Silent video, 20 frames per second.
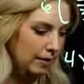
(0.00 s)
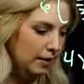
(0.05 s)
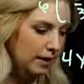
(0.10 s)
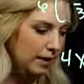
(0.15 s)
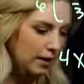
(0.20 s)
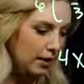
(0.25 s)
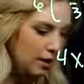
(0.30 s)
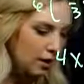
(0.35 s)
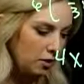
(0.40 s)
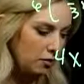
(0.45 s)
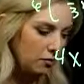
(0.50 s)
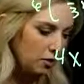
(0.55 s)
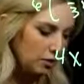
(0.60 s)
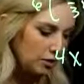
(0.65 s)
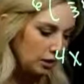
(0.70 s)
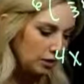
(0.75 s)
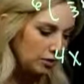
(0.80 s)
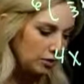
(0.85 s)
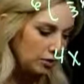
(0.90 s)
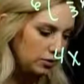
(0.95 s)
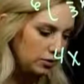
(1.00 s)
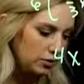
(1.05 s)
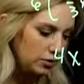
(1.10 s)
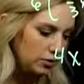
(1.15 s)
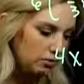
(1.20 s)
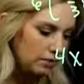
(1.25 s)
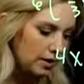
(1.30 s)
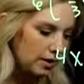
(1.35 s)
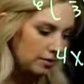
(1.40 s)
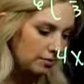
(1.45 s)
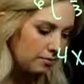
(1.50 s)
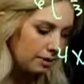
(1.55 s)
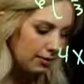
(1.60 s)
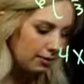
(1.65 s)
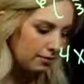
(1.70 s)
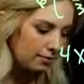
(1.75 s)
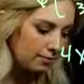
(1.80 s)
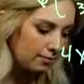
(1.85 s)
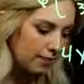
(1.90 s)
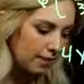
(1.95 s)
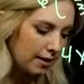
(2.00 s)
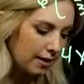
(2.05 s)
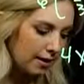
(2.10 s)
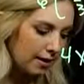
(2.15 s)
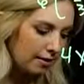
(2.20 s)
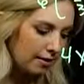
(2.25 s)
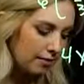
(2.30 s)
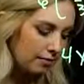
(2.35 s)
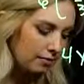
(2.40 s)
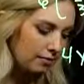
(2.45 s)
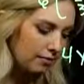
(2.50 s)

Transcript: And we want to divide by 5.